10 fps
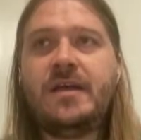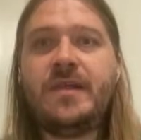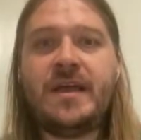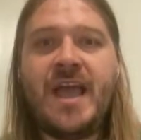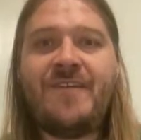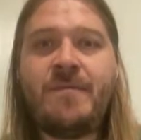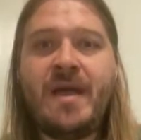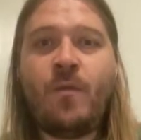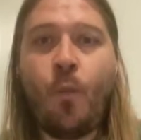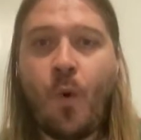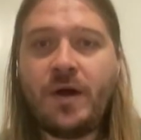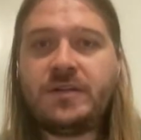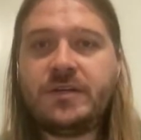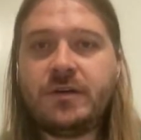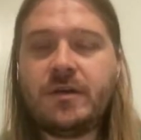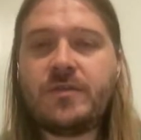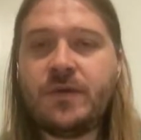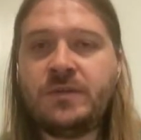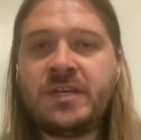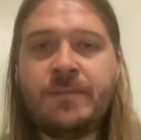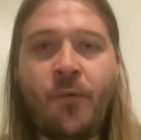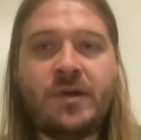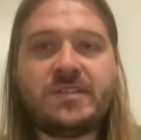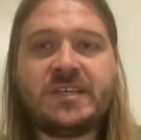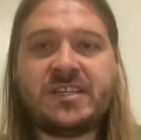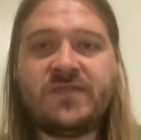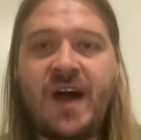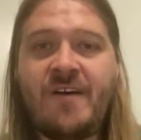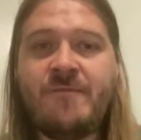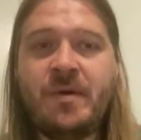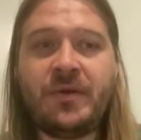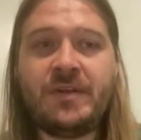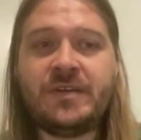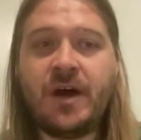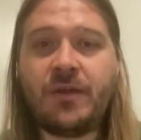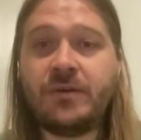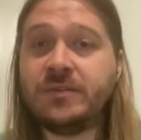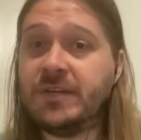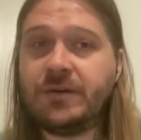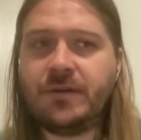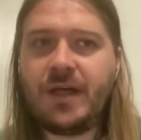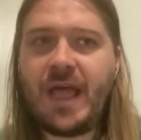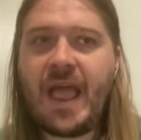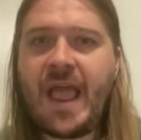They gave him a 1-year, $13.65 million deal.